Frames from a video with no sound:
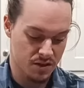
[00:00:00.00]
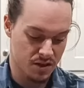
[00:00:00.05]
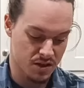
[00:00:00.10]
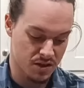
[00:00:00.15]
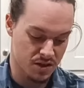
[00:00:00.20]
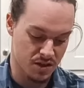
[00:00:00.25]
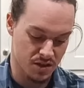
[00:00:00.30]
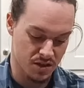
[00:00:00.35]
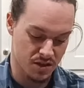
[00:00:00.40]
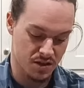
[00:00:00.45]

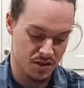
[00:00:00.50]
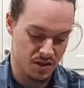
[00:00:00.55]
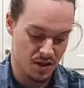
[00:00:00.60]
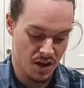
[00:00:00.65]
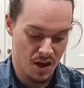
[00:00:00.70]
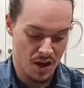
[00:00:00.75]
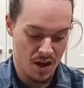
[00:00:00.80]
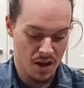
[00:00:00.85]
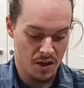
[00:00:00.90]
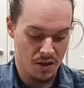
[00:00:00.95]
this is
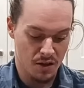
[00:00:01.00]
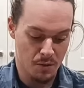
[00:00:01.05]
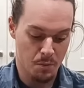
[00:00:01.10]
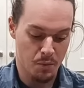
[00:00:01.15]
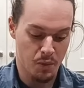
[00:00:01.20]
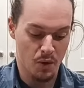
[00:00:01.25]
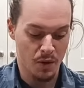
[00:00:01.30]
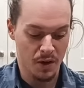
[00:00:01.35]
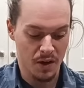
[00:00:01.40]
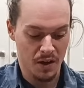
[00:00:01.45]
the
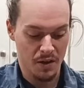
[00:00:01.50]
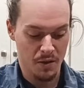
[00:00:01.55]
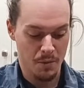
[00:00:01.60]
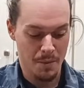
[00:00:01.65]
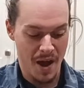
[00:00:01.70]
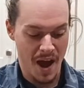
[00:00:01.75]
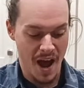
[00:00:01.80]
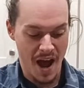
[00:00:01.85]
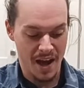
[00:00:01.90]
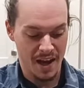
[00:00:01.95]
point of the
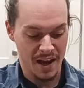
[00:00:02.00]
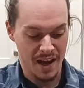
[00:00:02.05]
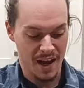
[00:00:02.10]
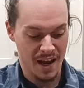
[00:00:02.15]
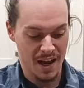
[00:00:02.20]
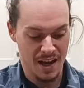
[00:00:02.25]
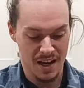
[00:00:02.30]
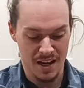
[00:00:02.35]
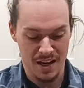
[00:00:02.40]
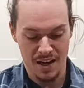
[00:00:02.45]
bag,
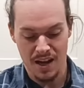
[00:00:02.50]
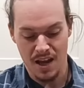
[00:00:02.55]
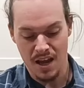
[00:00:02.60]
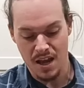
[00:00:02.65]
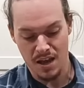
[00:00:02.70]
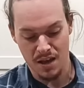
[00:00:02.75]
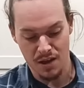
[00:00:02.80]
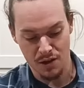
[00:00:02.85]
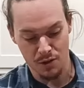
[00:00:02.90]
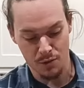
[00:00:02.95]
and
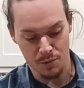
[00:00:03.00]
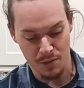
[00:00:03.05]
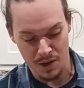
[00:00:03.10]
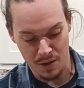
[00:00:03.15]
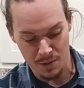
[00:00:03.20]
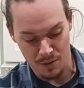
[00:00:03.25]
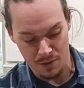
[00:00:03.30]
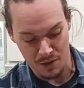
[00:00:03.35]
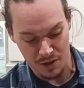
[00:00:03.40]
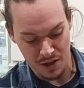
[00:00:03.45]
it'll be
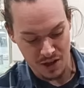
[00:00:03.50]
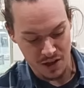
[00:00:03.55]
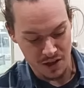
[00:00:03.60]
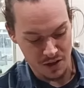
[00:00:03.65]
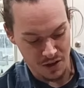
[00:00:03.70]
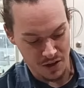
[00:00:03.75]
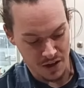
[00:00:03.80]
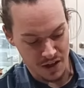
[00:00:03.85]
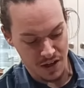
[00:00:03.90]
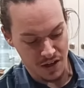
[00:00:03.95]
able to
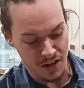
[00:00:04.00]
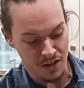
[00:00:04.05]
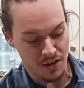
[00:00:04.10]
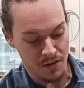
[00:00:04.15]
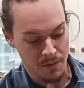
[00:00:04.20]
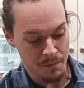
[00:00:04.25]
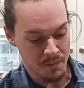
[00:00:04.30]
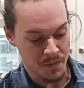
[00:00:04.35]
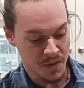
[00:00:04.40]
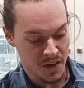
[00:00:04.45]
cure in here.
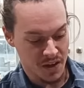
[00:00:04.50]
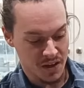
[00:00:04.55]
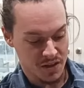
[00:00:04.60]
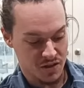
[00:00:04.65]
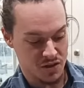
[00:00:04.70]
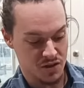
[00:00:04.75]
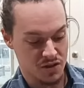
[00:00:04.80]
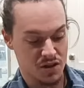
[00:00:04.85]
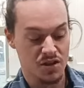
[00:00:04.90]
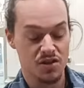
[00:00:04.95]

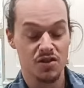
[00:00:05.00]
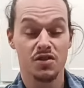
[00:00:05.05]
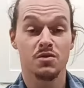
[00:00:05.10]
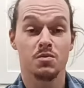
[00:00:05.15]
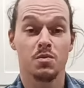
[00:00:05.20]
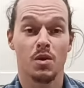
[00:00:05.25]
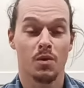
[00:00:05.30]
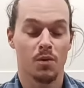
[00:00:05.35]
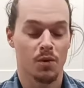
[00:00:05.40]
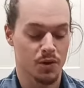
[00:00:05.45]
So this is
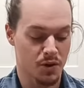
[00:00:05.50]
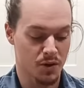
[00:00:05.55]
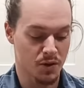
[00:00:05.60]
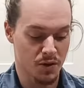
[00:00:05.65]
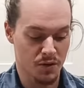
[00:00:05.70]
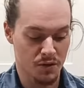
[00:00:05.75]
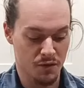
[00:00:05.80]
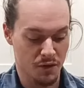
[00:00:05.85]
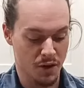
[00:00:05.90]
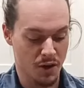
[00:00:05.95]
what we're
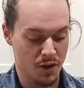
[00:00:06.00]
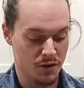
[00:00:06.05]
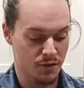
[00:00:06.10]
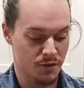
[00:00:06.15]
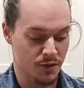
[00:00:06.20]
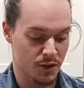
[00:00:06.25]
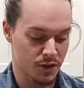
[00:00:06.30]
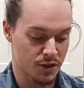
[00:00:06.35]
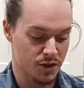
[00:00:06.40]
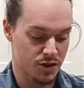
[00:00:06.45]
doing for our
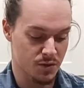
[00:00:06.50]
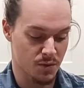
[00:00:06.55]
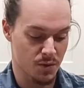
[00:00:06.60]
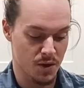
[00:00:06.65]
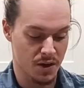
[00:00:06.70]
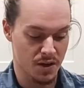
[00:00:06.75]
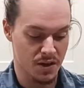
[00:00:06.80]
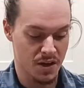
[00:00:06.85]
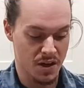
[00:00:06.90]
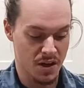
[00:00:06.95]
first
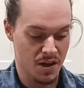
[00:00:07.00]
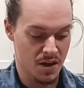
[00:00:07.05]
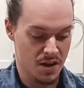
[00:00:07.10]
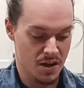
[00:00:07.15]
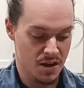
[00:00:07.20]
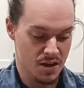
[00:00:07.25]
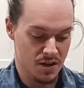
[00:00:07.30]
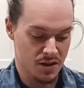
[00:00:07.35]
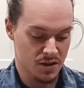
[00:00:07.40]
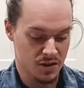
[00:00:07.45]
one.
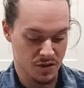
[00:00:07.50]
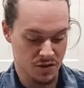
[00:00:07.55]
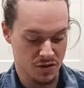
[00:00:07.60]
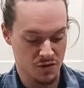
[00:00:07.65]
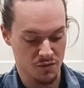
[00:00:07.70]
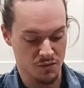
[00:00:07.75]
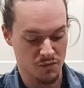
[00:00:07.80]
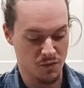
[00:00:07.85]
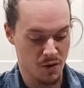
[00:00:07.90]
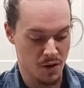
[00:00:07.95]

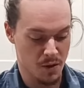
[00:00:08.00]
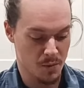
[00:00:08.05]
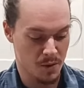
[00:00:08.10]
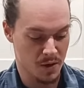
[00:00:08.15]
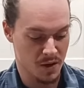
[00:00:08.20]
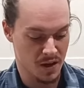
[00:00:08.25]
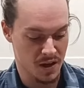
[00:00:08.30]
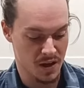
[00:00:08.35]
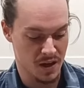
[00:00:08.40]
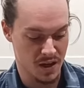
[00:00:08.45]
Just
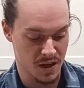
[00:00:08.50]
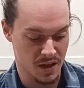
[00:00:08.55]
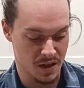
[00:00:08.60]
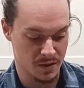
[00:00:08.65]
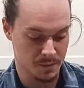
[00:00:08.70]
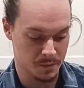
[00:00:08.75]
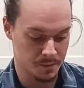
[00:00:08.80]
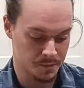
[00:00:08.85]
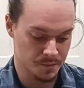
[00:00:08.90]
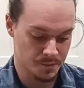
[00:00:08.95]
rubbing it in.